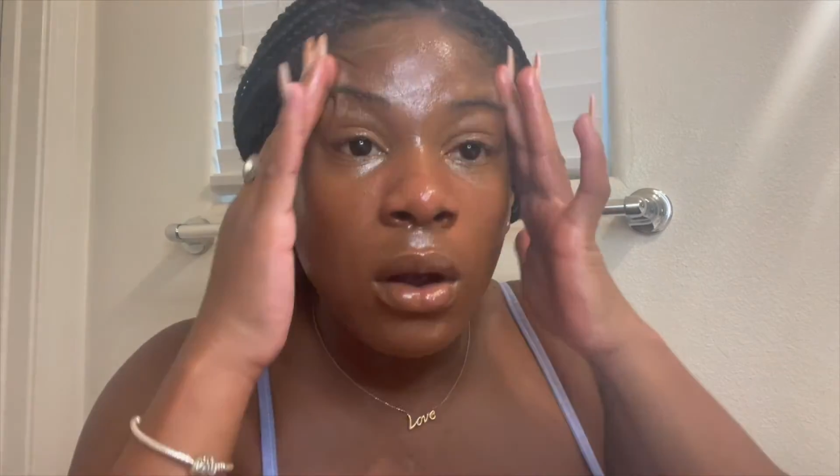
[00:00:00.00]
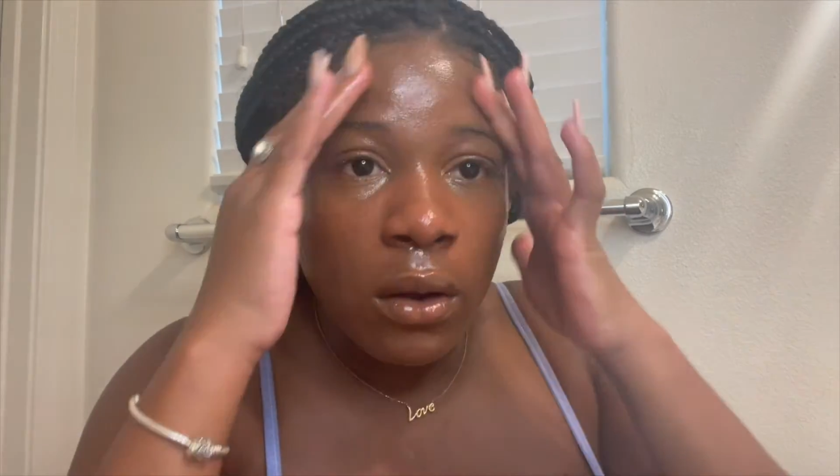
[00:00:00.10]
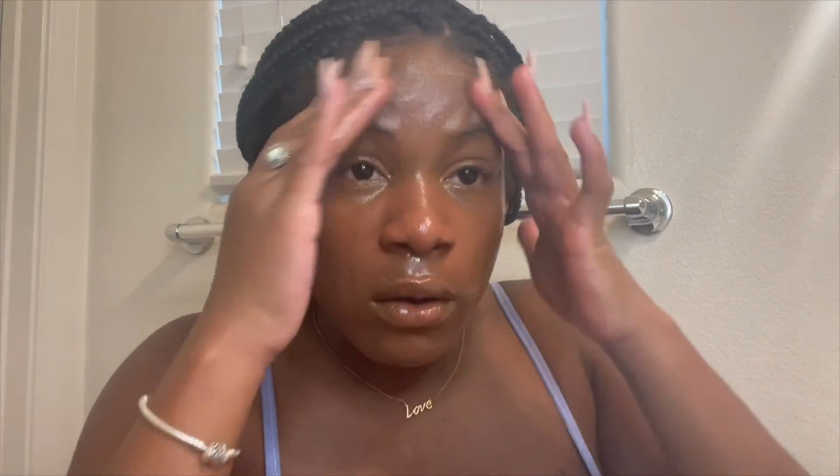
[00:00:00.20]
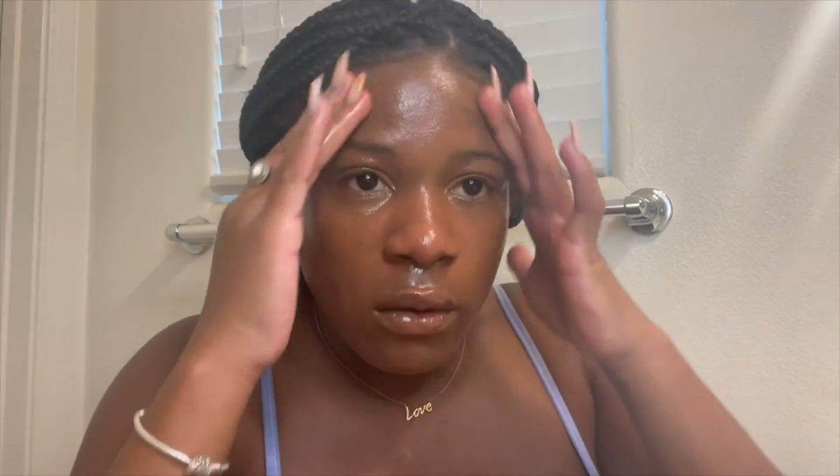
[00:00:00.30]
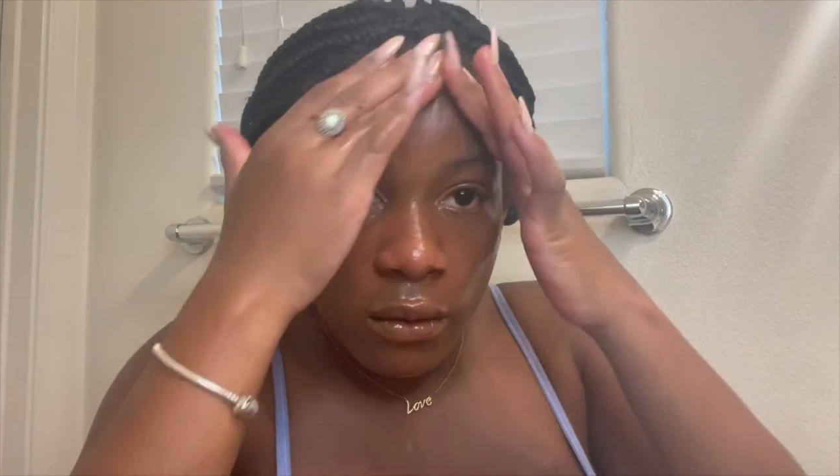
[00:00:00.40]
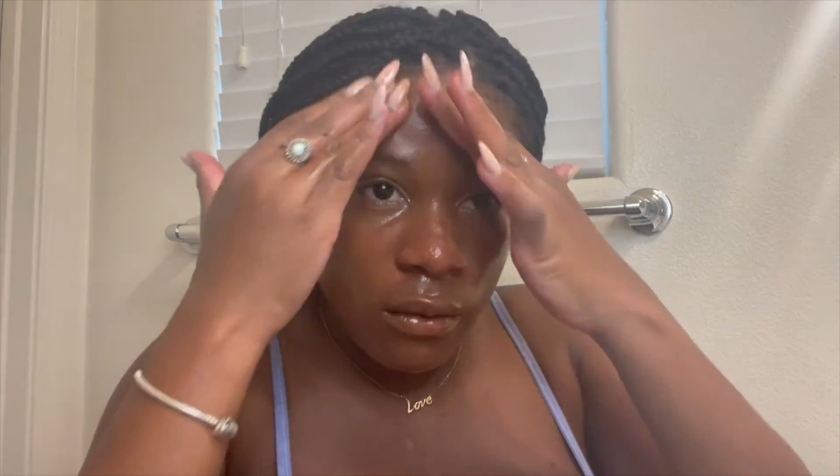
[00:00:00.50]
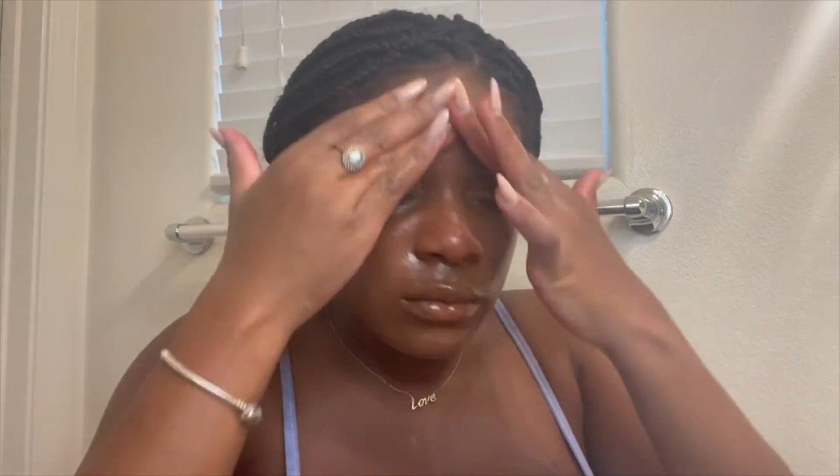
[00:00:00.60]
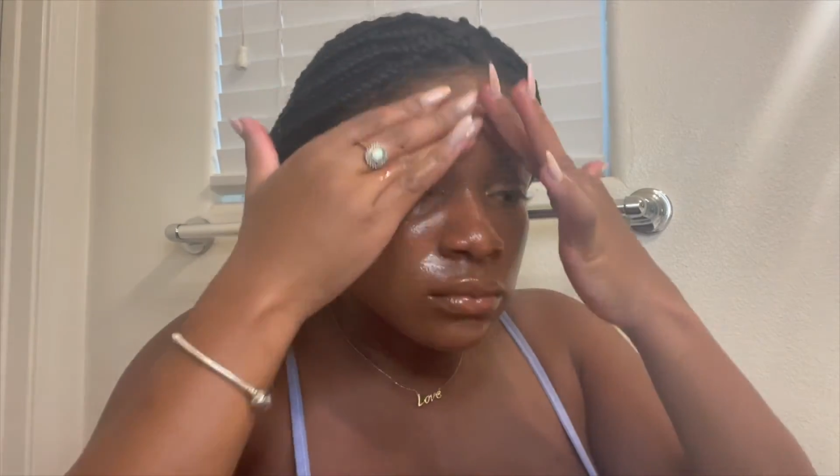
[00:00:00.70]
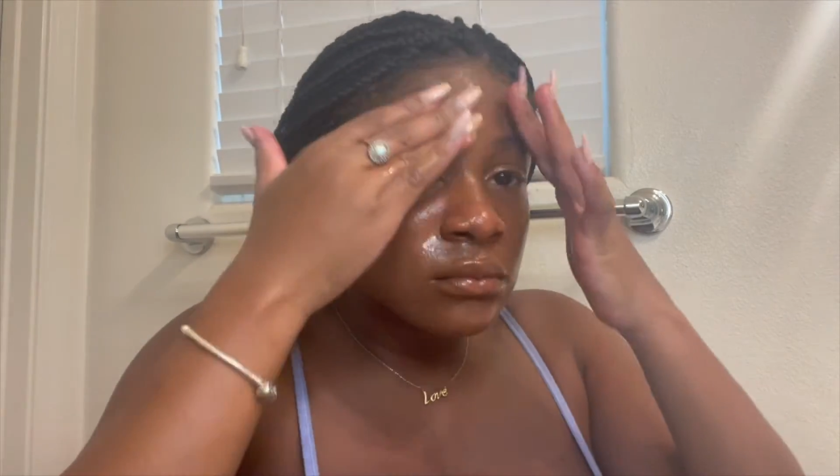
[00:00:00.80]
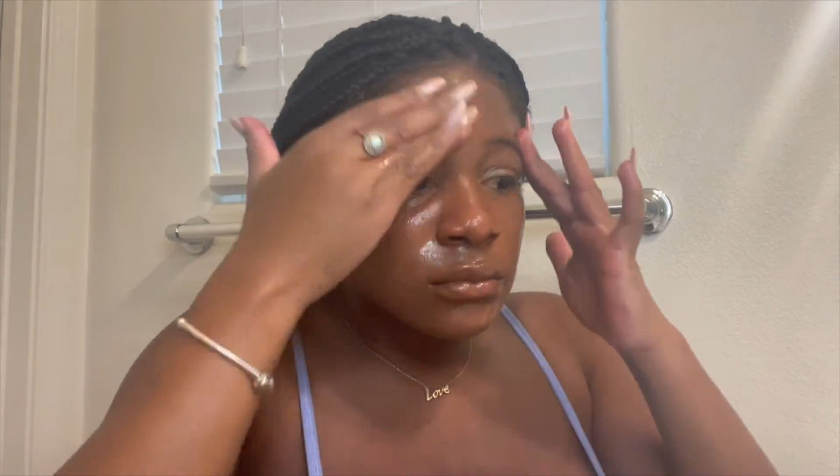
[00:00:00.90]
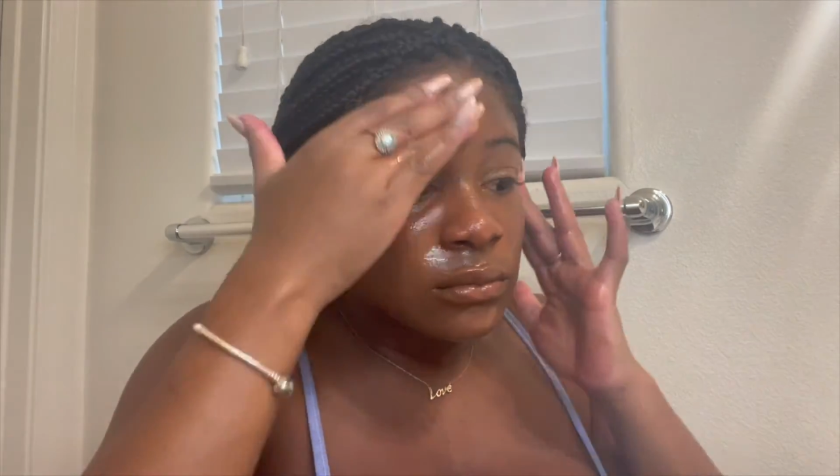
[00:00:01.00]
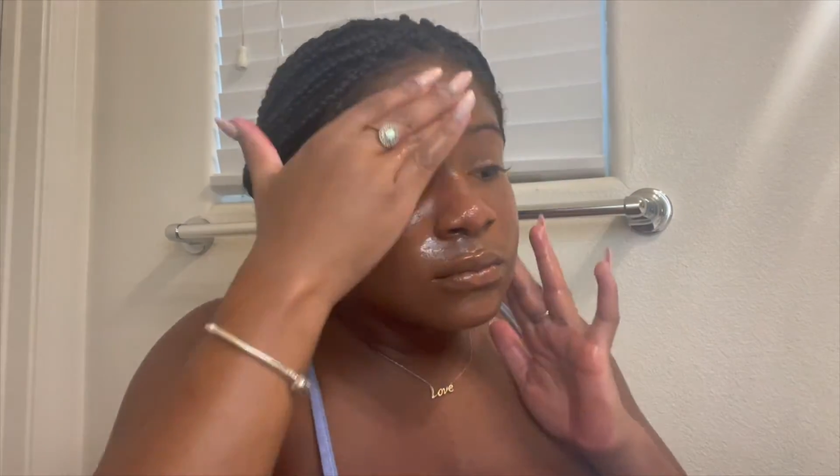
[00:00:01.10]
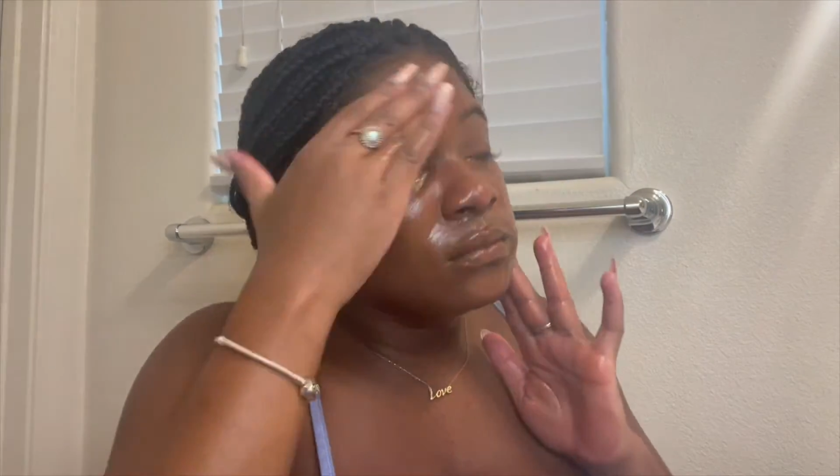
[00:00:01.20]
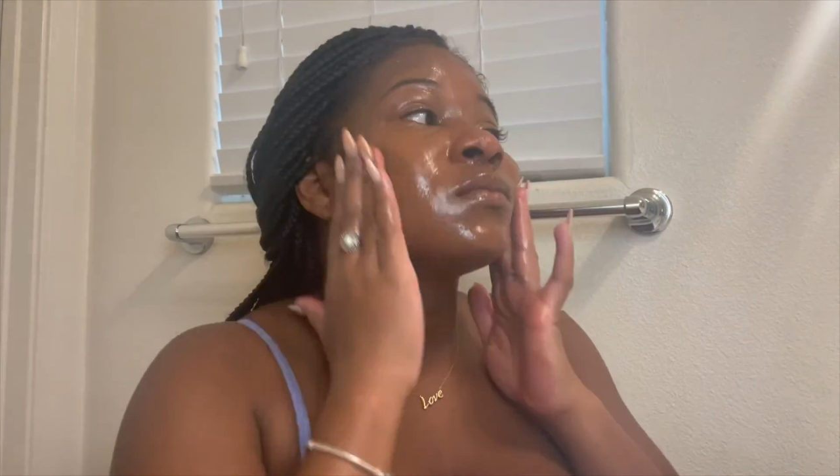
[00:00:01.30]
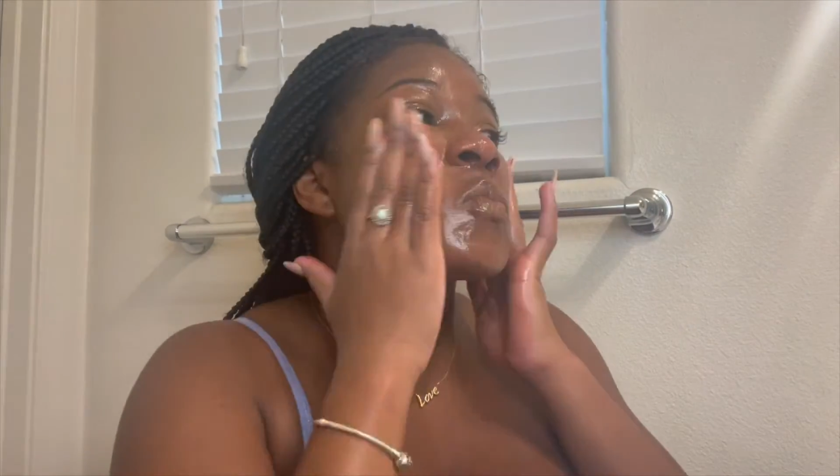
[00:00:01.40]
because I really like this look,